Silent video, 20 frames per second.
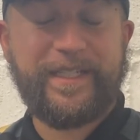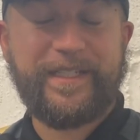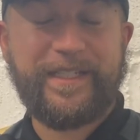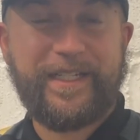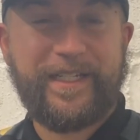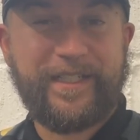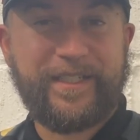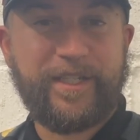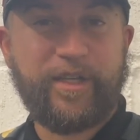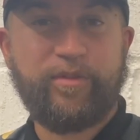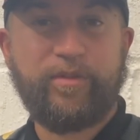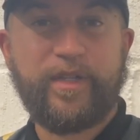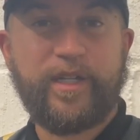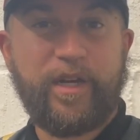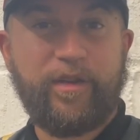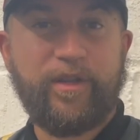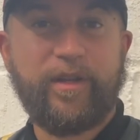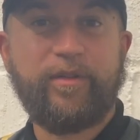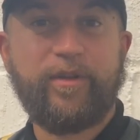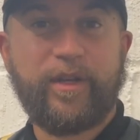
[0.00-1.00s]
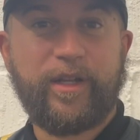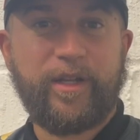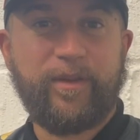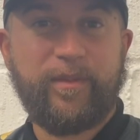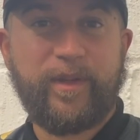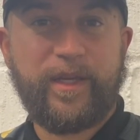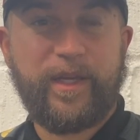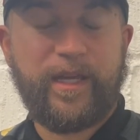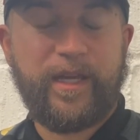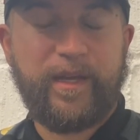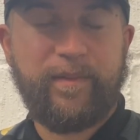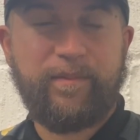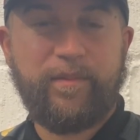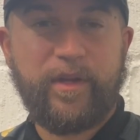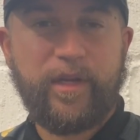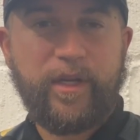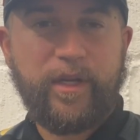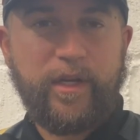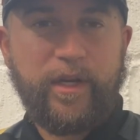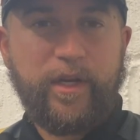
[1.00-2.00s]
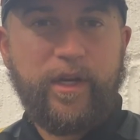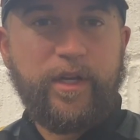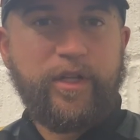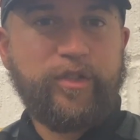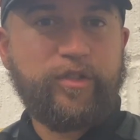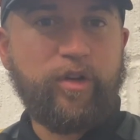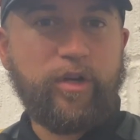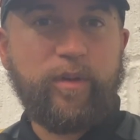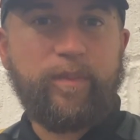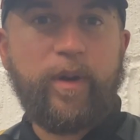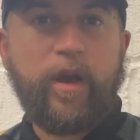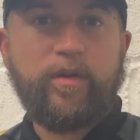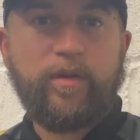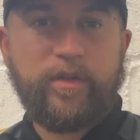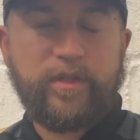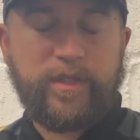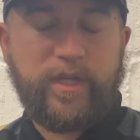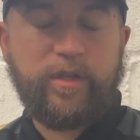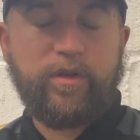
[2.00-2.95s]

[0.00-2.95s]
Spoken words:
Wow. Yeah, so we know that we're going to be strong opponents.